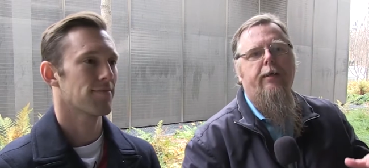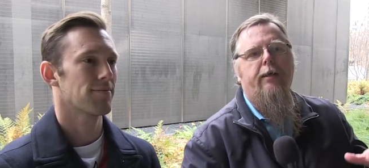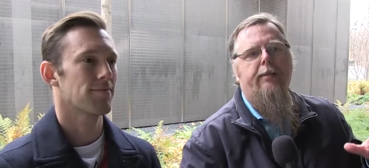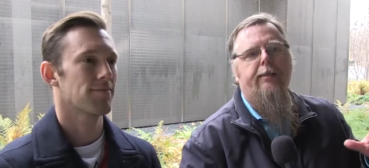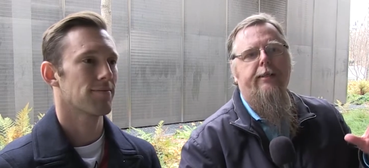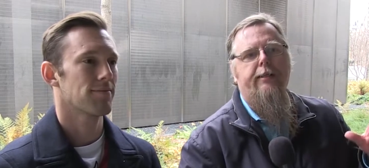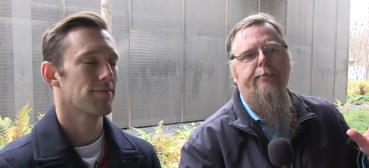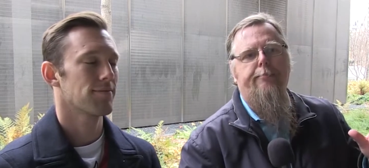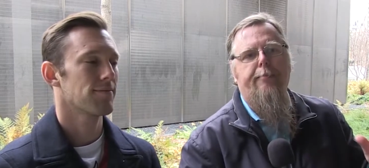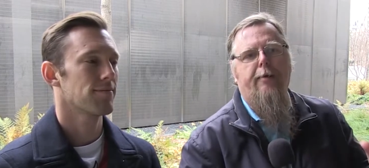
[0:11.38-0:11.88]

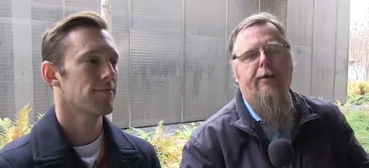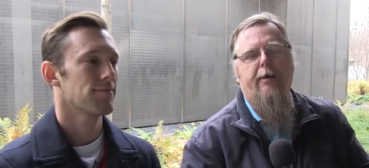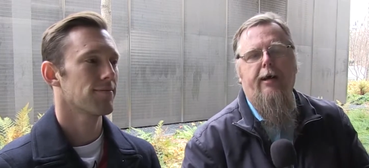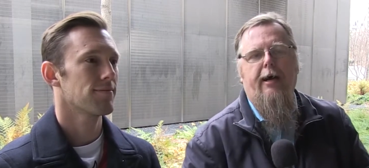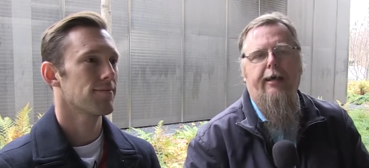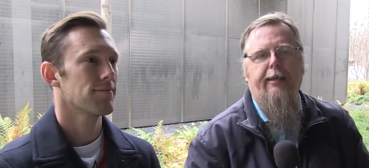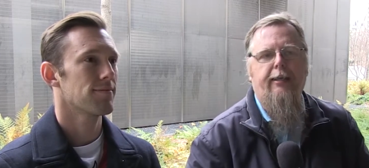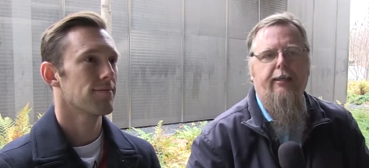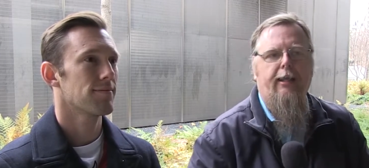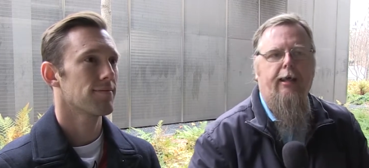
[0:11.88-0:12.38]
Speaker 1: The uh,
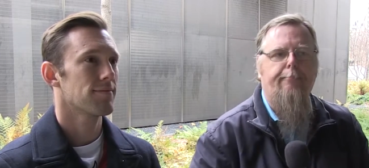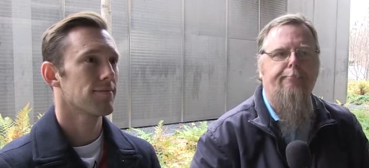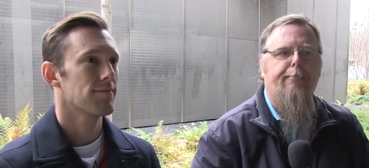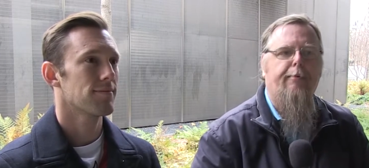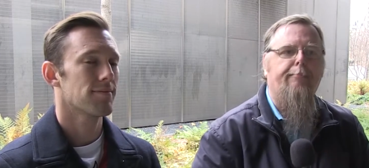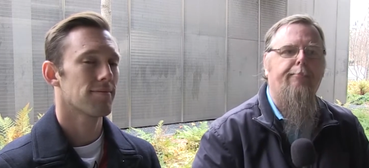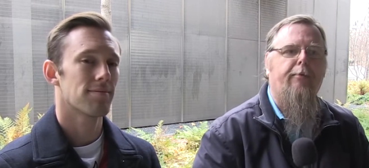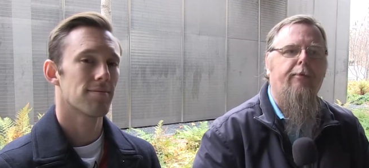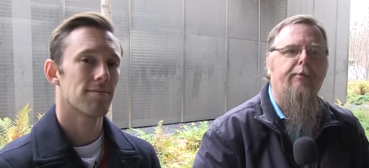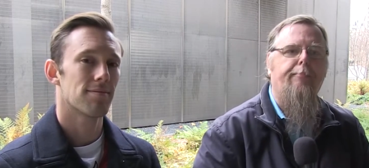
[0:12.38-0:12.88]
Huddle
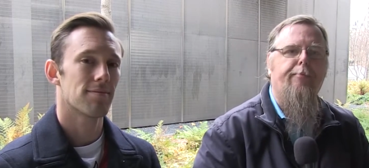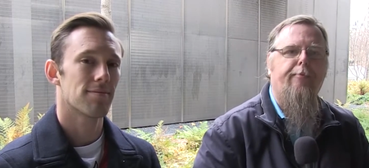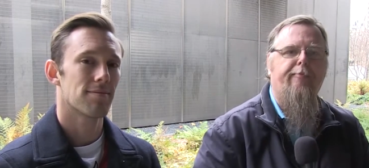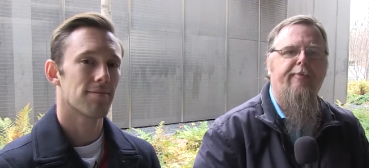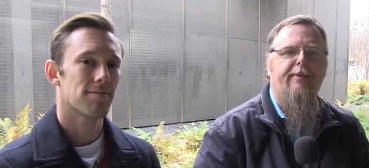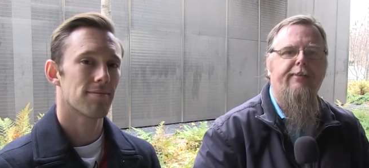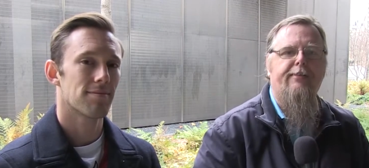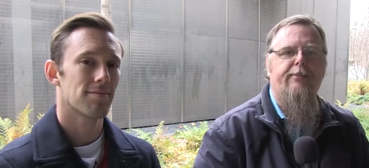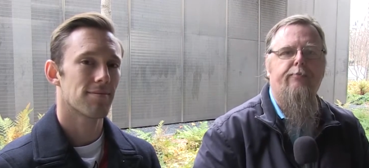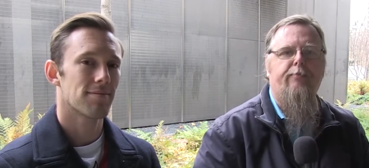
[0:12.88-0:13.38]
Up Bully
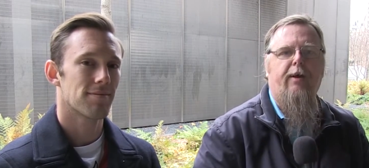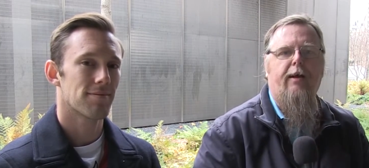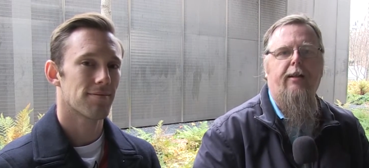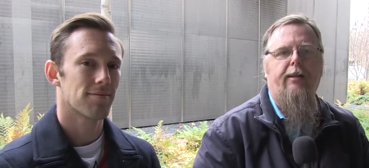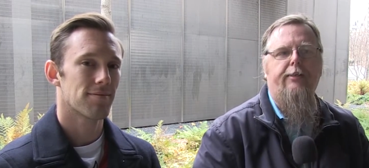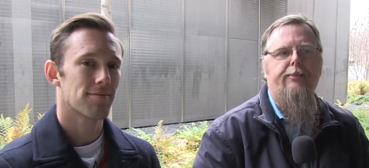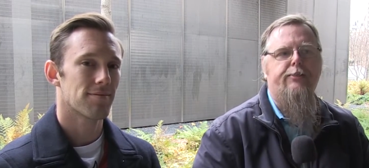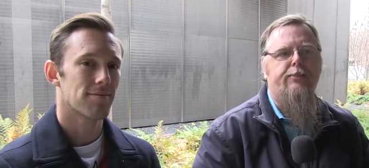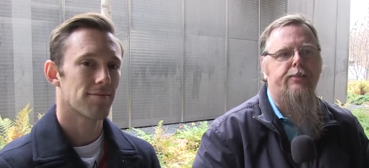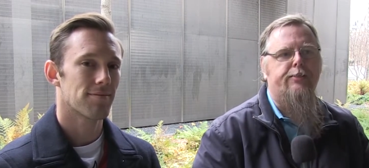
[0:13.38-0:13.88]
Prevention
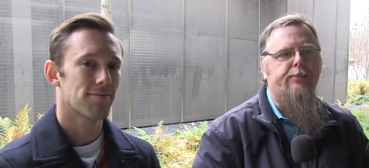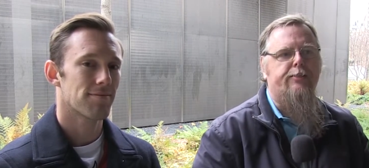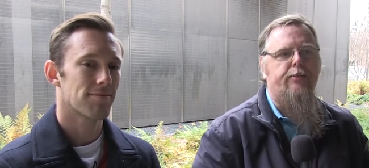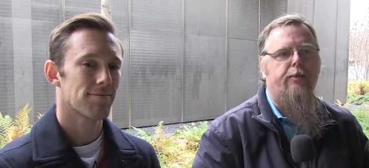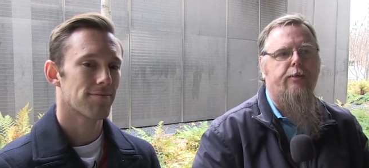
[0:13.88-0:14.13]
Rally just